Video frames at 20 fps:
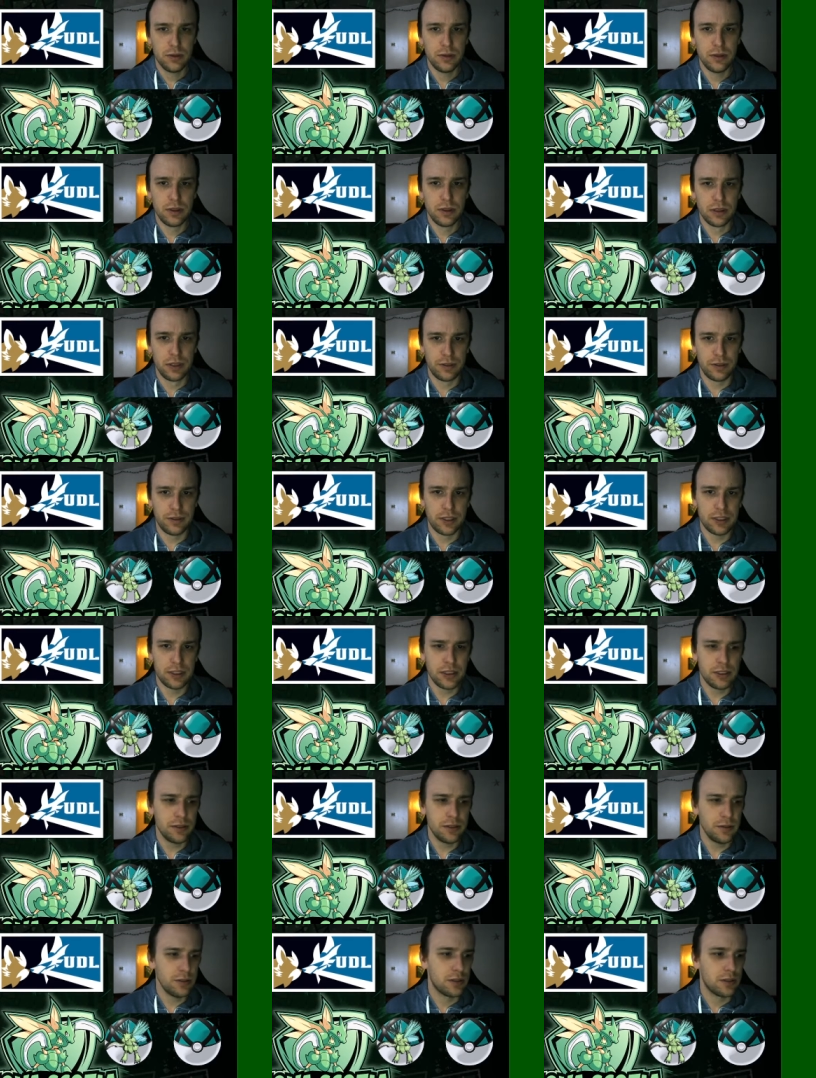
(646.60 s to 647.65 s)

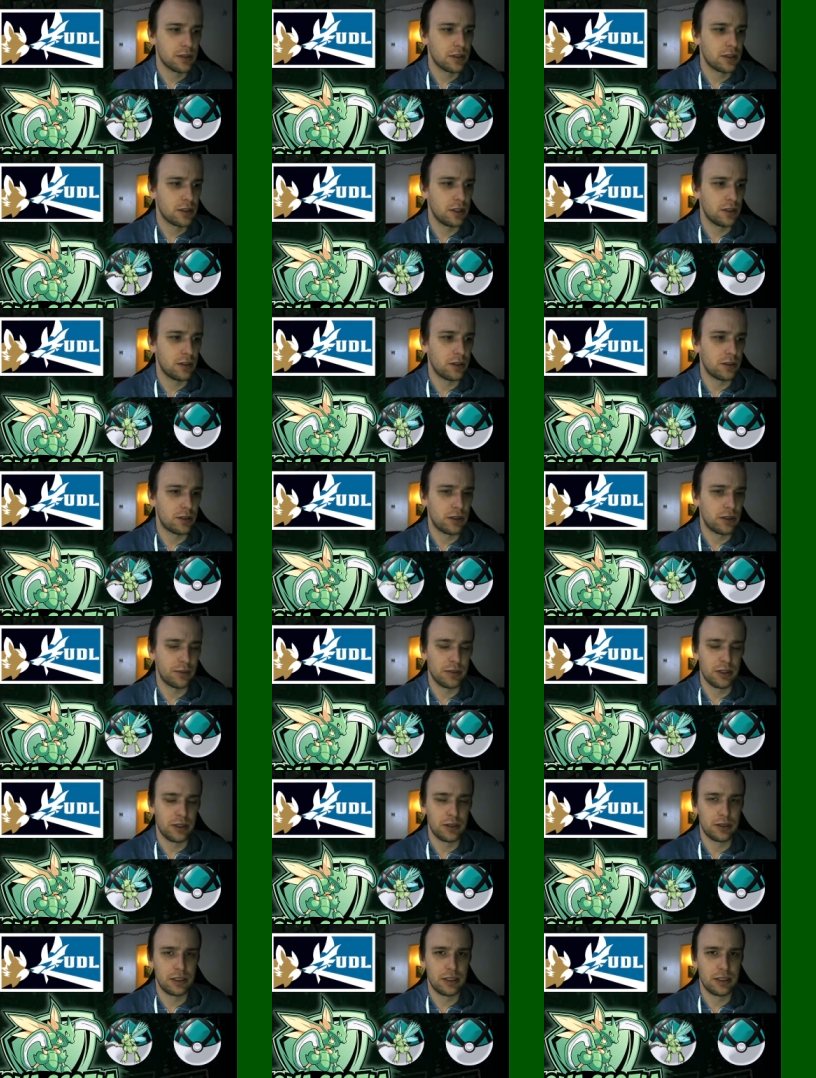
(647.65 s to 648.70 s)
division. So I'm
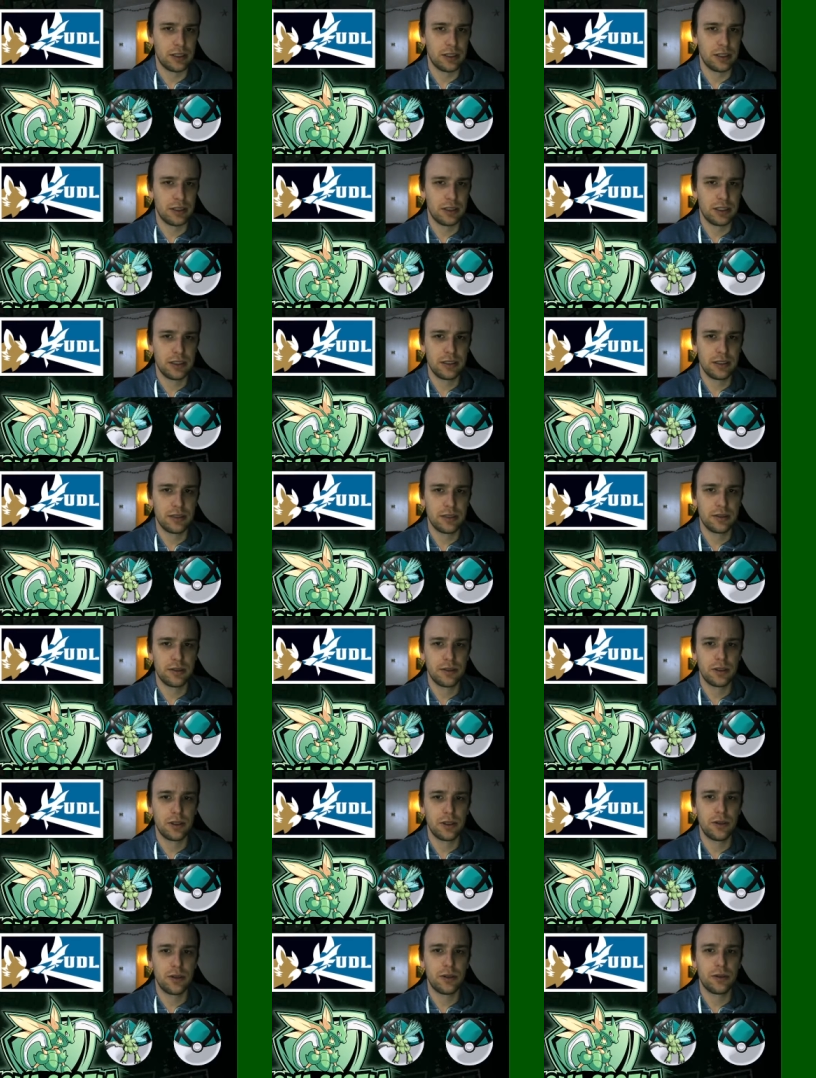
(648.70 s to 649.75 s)
low tier league.
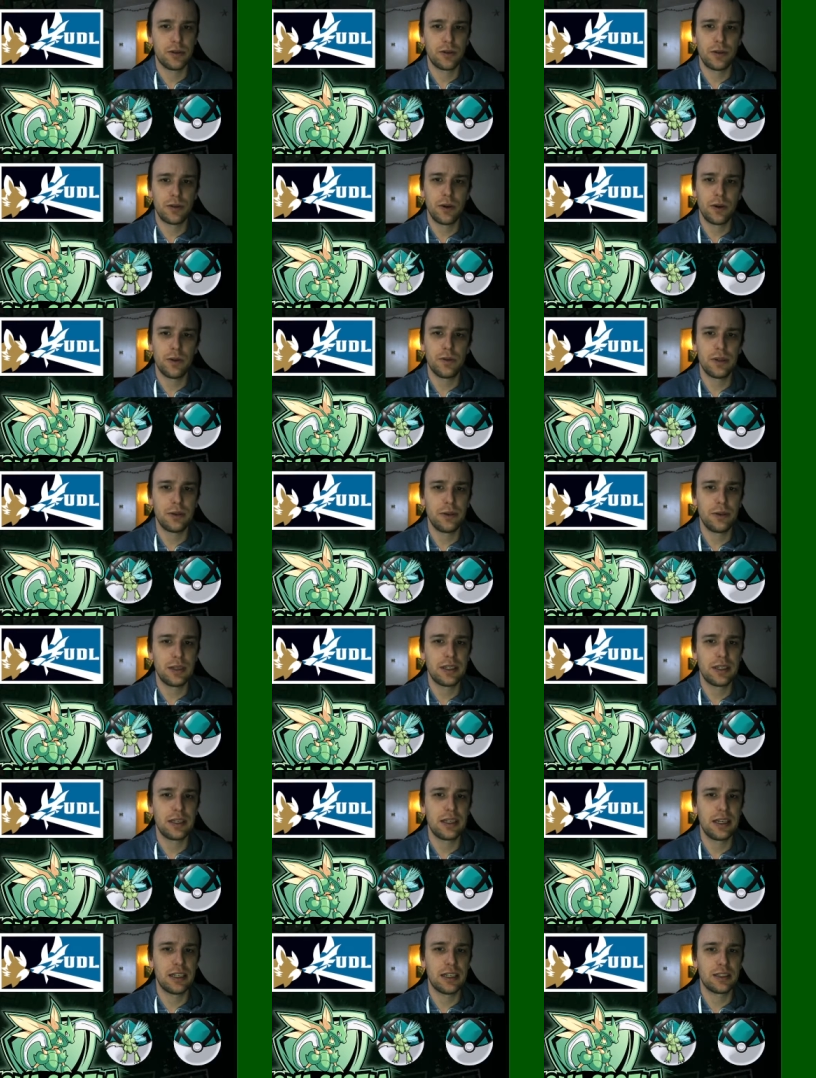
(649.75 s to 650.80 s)
So hopefully we
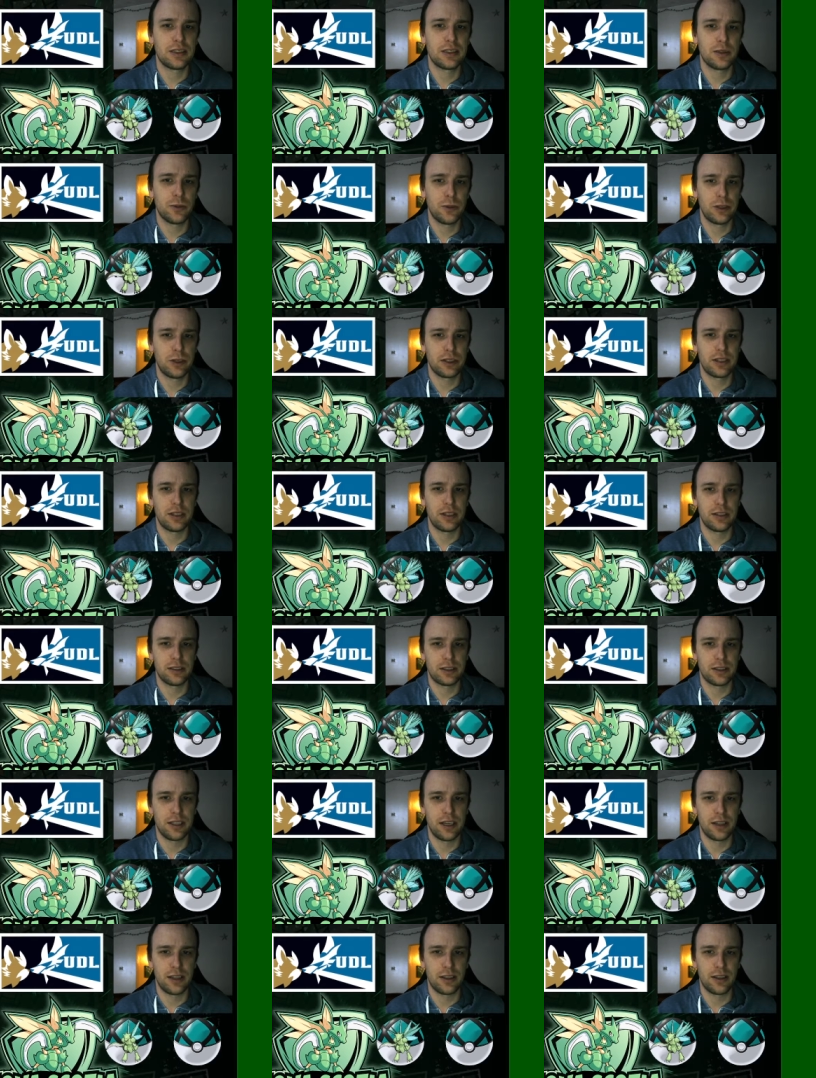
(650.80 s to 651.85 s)
can get some work out of
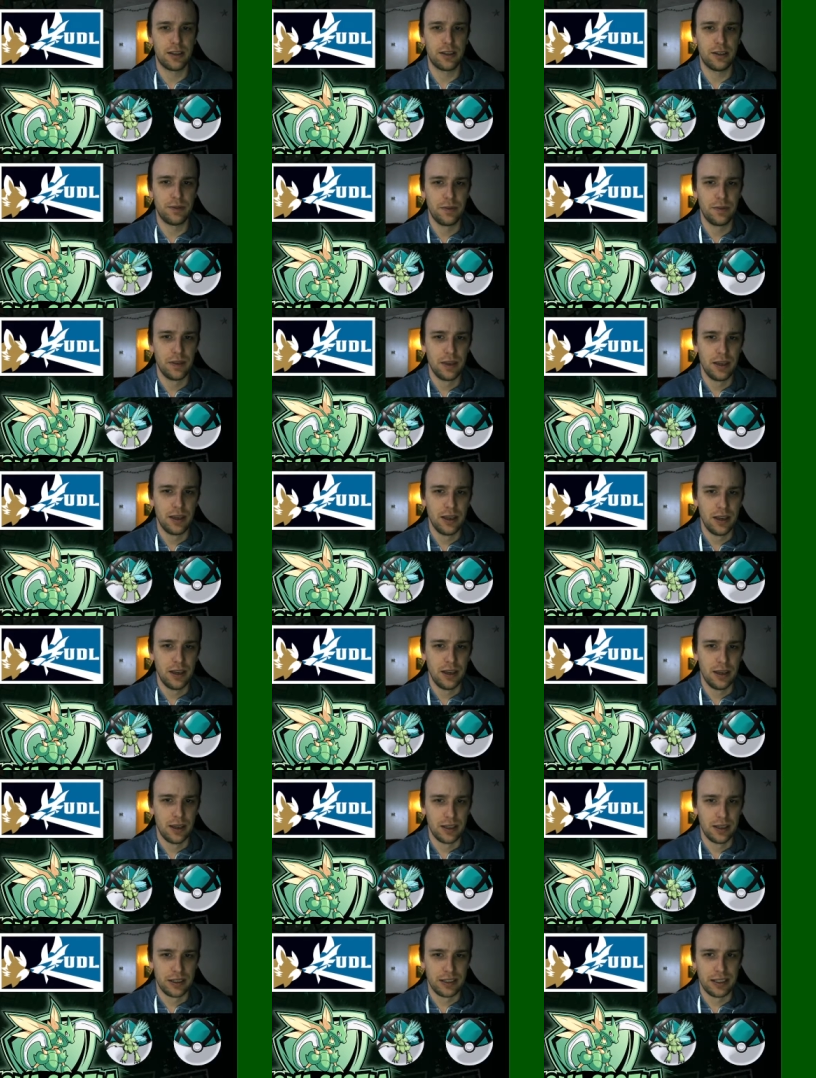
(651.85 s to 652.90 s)
Scyther,
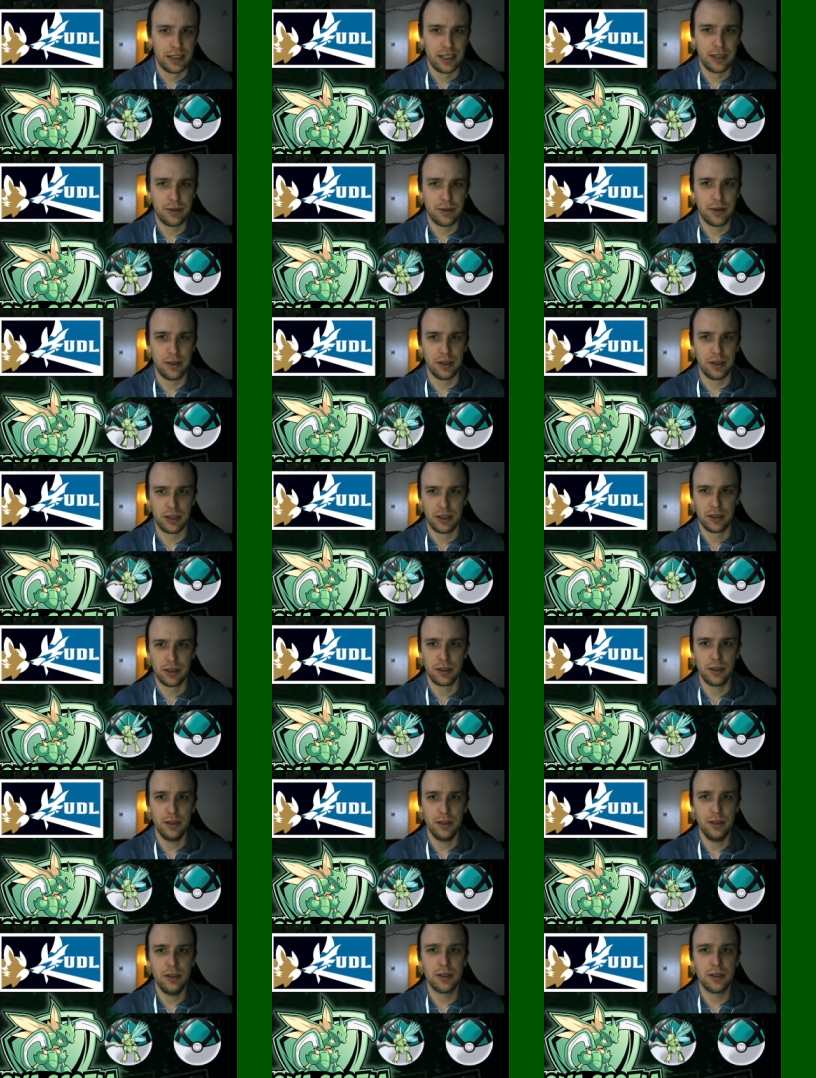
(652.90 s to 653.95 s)
get him
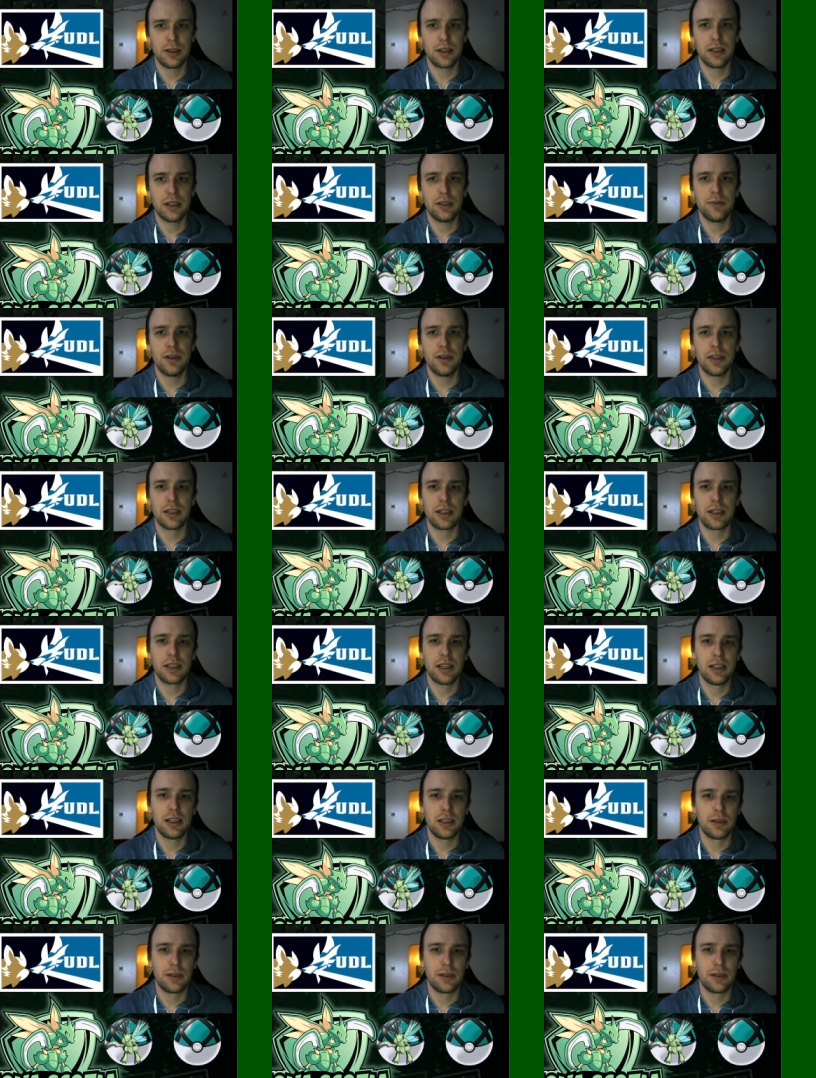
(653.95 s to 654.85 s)
on the kill